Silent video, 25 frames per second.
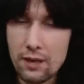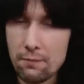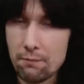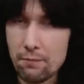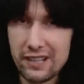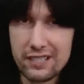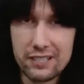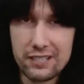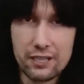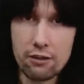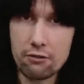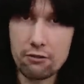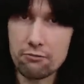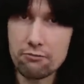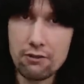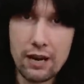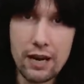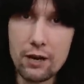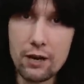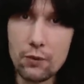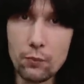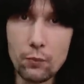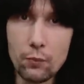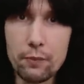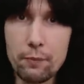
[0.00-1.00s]
messing
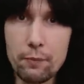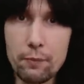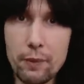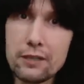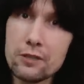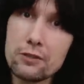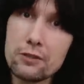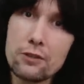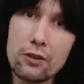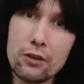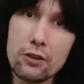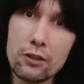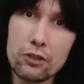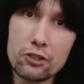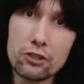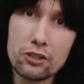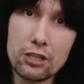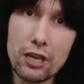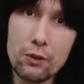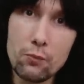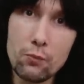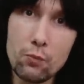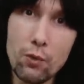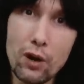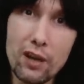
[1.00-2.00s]
around with pentatonic
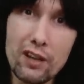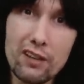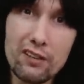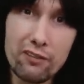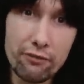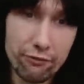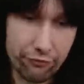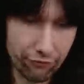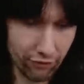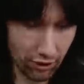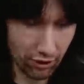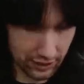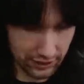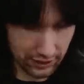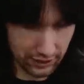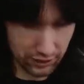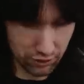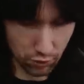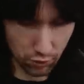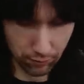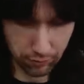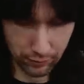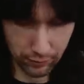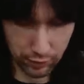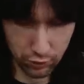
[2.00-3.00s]
shape 1 and finding
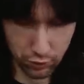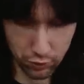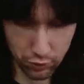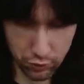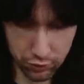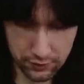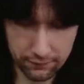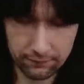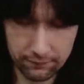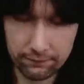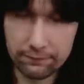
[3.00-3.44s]
your blues